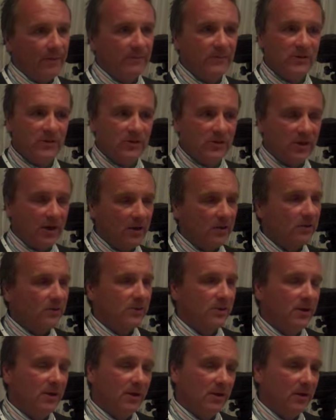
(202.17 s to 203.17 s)

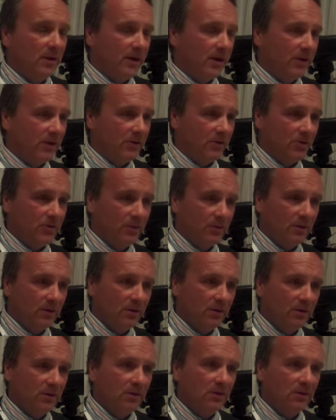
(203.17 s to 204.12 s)
Scares the hell out of Israel